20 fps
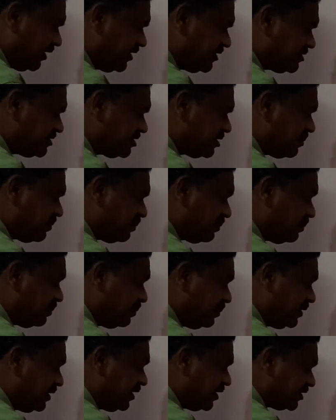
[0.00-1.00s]
is the
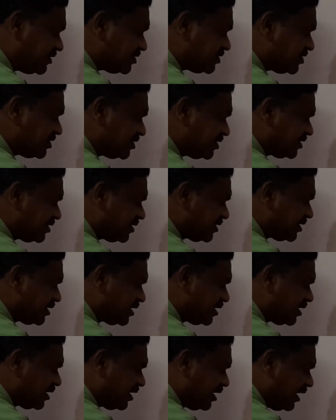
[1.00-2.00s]
pH?
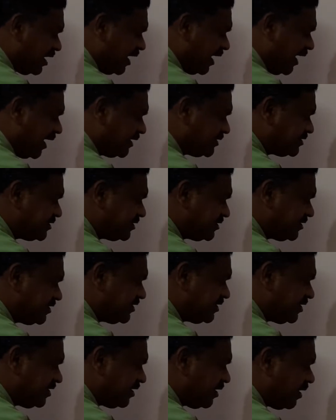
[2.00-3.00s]

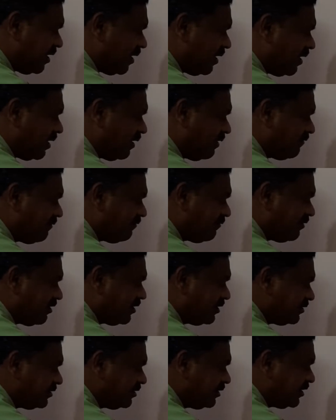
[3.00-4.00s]
Acidity of
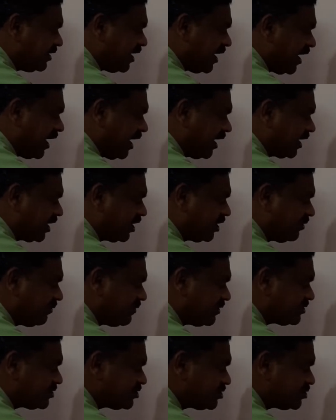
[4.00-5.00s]
the
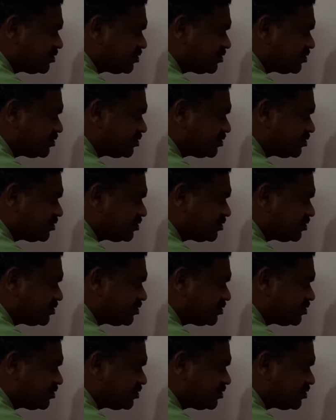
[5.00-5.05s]
aqueous